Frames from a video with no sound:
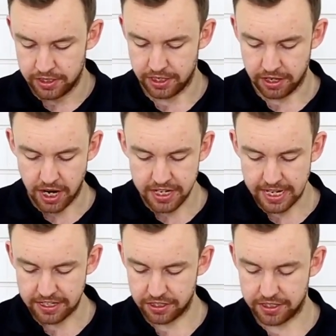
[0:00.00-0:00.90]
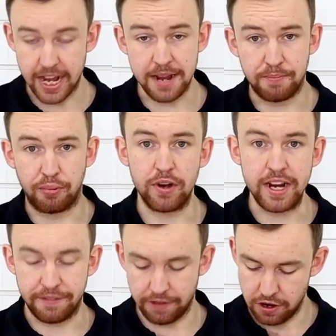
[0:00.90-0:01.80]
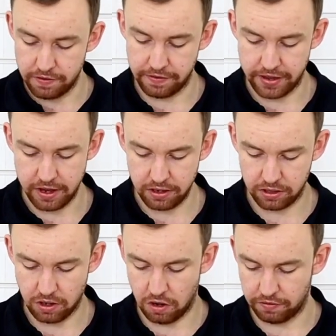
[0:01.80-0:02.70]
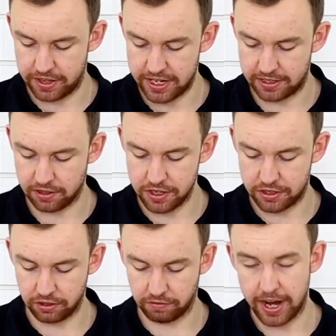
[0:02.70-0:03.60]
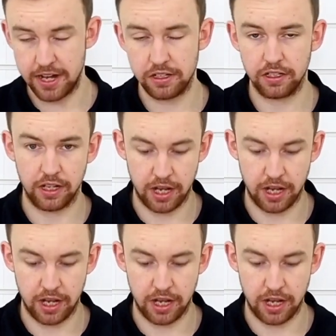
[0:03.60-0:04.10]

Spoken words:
So guys, that's just a brief overview of the Sytong range.